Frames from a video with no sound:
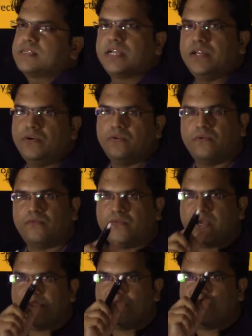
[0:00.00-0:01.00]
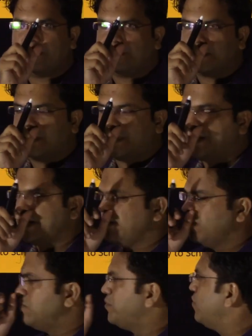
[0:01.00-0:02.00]
schedule 5, right? I
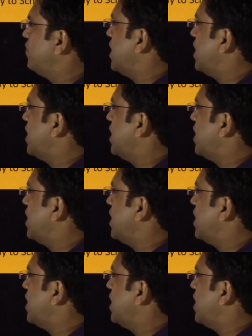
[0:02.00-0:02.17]
hope you will